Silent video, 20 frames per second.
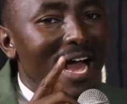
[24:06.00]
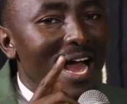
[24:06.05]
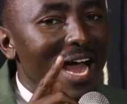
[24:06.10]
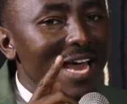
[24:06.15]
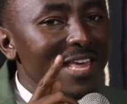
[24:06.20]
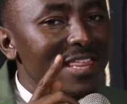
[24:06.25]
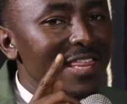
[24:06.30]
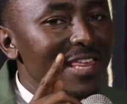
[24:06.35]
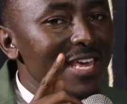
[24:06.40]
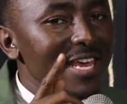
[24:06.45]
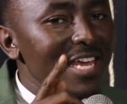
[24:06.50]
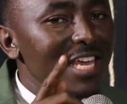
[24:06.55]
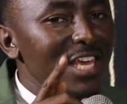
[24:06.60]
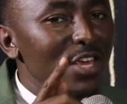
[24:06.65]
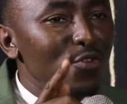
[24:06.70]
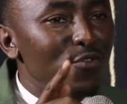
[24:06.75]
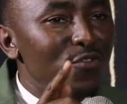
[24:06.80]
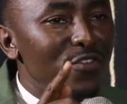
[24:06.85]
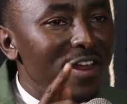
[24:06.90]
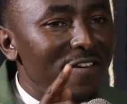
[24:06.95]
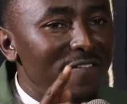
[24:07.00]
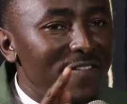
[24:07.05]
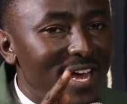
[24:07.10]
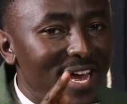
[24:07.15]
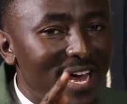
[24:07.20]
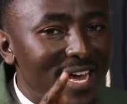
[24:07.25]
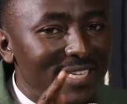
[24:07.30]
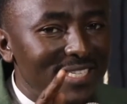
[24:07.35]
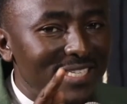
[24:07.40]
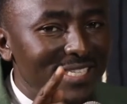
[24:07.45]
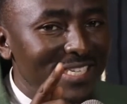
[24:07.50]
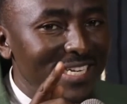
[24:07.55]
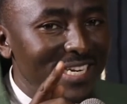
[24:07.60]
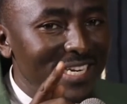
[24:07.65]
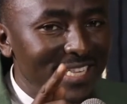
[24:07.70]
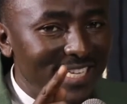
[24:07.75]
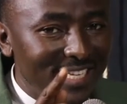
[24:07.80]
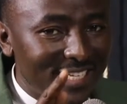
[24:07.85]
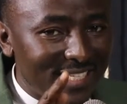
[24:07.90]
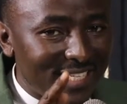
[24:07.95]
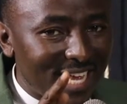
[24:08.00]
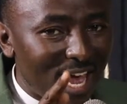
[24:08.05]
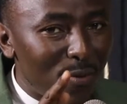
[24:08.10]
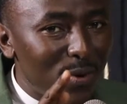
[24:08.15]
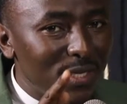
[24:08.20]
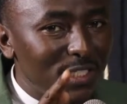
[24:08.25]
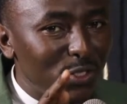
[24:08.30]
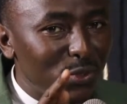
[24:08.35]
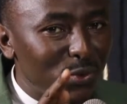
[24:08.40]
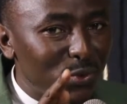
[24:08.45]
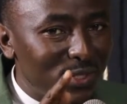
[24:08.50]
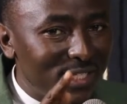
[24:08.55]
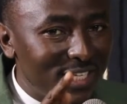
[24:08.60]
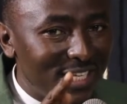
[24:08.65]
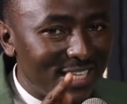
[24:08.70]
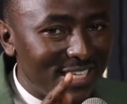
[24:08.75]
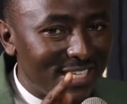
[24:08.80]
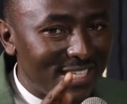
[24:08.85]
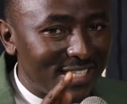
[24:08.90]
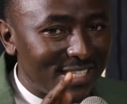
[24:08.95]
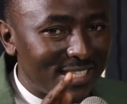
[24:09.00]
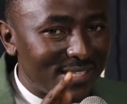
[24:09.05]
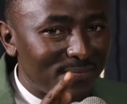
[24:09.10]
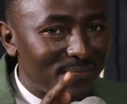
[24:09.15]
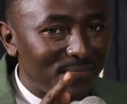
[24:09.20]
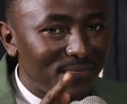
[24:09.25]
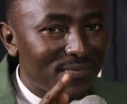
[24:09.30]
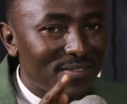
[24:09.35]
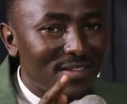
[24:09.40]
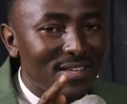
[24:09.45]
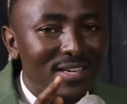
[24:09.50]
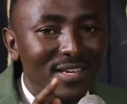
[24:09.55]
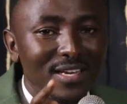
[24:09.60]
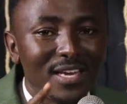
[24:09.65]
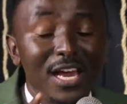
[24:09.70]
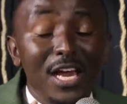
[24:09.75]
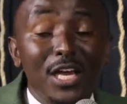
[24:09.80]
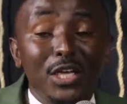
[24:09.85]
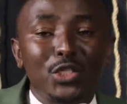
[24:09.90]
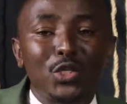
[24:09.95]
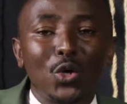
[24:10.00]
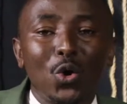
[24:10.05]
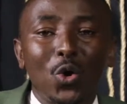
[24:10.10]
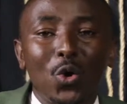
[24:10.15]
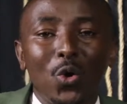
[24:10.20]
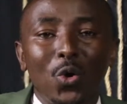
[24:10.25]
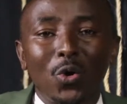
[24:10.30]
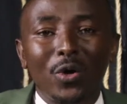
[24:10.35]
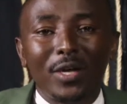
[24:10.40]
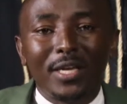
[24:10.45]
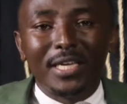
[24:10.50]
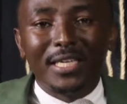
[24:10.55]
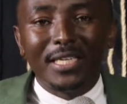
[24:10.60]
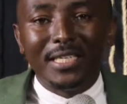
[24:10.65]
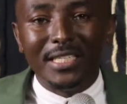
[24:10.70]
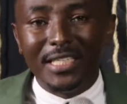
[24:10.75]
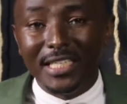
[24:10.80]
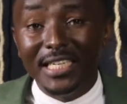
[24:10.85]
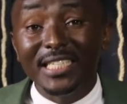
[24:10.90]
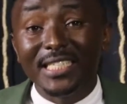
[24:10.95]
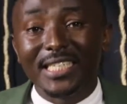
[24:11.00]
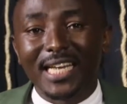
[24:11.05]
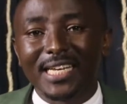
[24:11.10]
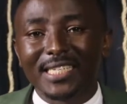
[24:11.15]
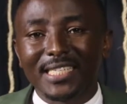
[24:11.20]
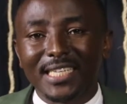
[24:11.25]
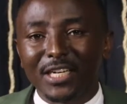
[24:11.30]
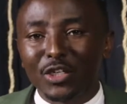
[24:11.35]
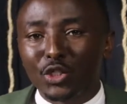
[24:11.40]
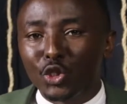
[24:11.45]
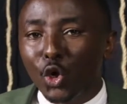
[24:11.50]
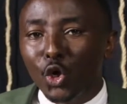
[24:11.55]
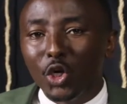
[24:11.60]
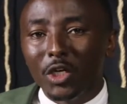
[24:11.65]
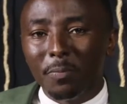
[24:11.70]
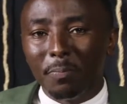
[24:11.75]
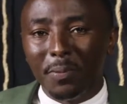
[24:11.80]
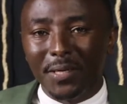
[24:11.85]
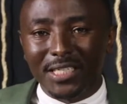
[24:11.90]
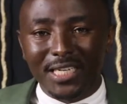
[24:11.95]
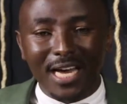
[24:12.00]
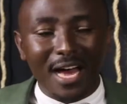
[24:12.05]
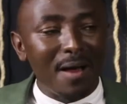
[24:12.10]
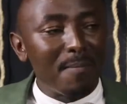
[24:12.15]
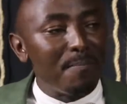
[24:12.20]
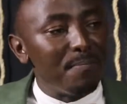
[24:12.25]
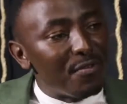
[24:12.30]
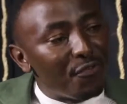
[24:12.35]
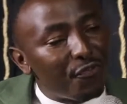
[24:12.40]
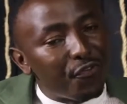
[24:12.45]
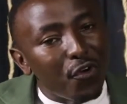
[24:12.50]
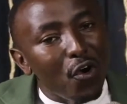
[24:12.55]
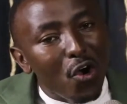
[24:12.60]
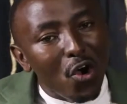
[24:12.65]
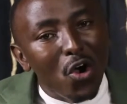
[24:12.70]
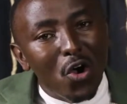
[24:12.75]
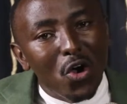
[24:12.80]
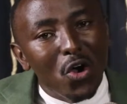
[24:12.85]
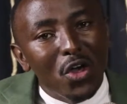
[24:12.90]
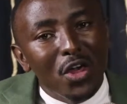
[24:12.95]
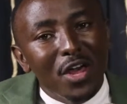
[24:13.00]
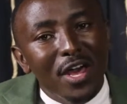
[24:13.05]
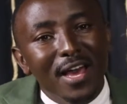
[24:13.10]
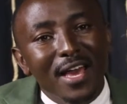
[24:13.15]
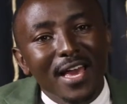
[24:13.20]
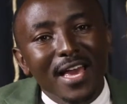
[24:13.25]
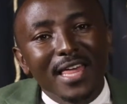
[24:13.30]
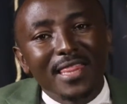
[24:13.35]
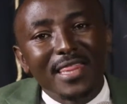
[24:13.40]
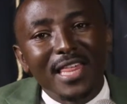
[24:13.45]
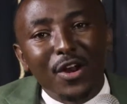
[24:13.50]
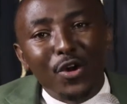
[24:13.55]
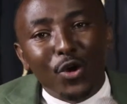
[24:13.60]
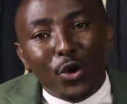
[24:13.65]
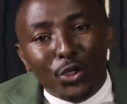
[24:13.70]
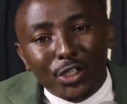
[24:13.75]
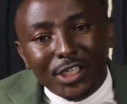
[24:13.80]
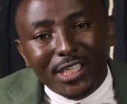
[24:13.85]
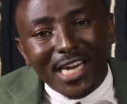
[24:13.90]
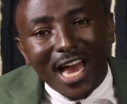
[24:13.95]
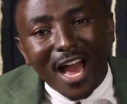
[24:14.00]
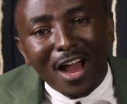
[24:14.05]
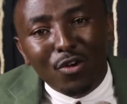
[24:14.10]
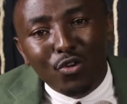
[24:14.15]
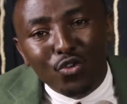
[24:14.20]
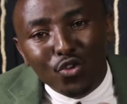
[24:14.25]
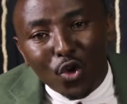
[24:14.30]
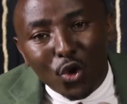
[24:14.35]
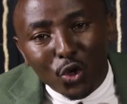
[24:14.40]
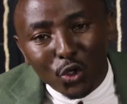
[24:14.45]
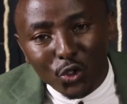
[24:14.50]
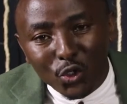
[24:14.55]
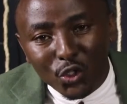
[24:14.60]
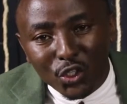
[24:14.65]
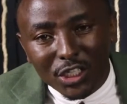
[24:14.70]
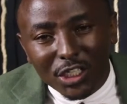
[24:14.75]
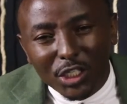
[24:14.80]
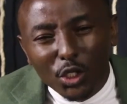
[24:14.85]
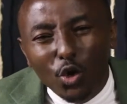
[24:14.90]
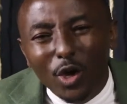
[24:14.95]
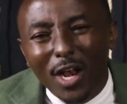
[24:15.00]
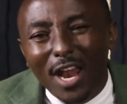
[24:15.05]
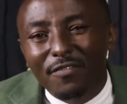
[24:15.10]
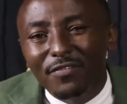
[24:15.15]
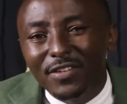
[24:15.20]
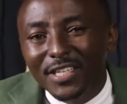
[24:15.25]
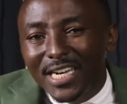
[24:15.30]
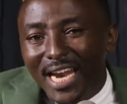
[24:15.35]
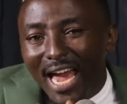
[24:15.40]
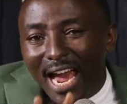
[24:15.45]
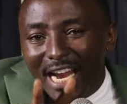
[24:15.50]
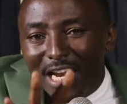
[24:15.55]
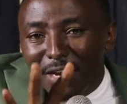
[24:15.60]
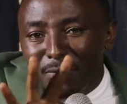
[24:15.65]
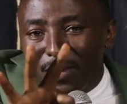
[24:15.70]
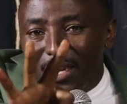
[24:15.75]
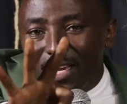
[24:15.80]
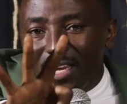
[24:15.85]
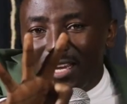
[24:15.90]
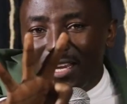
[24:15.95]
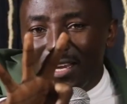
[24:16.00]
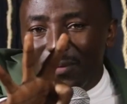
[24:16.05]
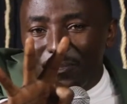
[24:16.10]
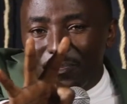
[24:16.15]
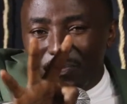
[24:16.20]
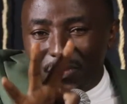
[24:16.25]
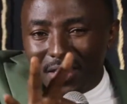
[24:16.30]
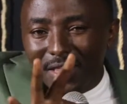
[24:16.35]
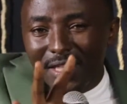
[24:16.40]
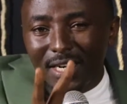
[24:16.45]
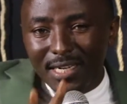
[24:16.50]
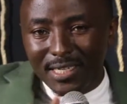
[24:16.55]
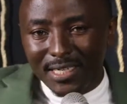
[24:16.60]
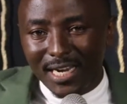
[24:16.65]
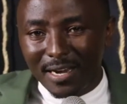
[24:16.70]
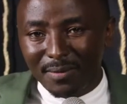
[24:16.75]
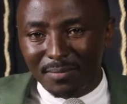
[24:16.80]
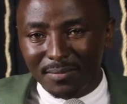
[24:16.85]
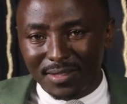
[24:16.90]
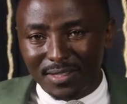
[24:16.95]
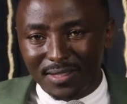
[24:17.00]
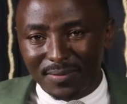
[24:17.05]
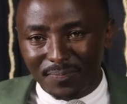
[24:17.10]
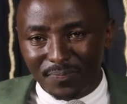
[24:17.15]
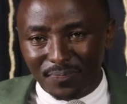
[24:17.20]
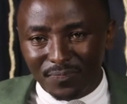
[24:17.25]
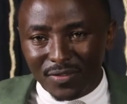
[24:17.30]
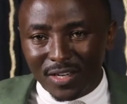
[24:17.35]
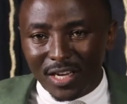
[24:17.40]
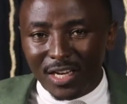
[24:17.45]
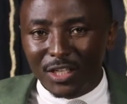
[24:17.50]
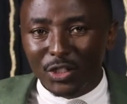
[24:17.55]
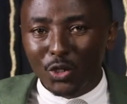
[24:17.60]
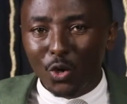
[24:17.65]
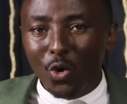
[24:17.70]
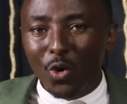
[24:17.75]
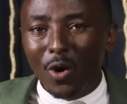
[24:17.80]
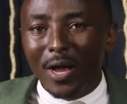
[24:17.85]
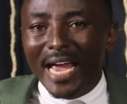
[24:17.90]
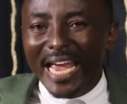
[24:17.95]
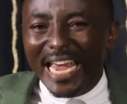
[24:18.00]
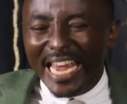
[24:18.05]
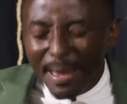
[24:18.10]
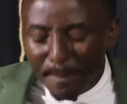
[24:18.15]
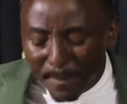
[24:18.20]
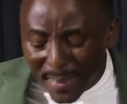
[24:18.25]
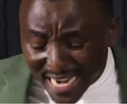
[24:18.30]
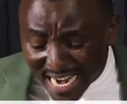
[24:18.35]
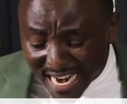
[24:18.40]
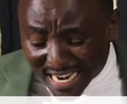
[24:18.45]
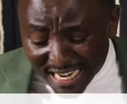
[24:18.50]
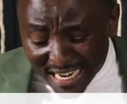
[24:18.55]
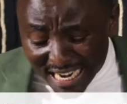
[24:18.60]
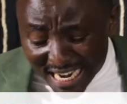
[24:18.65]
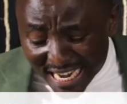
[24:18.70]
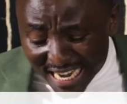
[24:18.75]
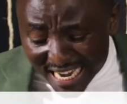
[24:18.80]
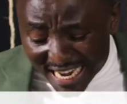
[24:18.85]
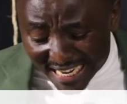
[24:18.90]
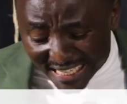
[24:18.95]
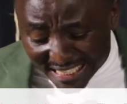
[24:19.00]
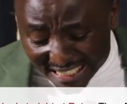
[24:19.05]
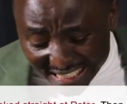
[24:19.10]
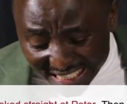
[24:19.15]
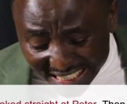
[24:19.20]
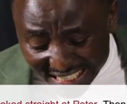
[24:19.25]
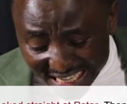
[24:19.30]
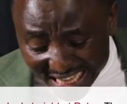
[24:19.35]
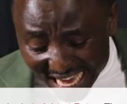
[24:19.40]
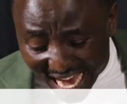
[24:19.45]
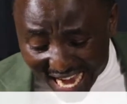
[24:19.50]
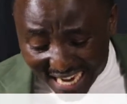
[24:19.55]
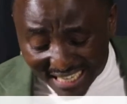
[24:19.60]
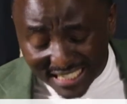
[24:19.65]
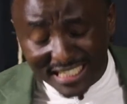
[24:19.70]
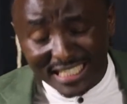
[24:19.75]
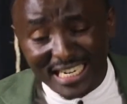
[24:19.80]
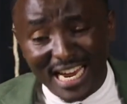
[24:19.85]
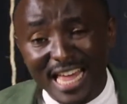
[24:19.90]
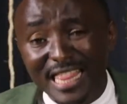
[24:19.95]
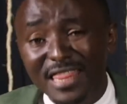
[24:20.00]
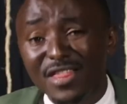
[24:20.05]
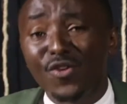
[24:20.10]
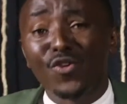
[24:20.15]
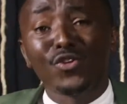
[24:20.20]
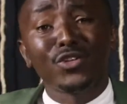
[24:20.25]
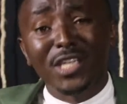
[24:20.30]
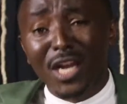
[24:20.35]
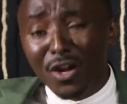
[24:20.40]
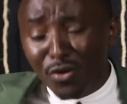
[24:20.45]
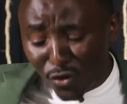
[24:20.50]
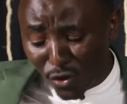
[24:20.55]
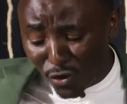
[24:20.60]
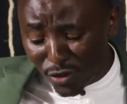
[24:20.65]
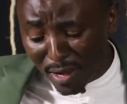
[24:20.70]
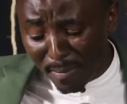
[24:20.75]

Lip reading: I think you've never seen this. I want you to see this. So Jesus had told Peter, before the rooster crows, you'll have denied me 3 times. So immediately he did that, and the rooster crowed.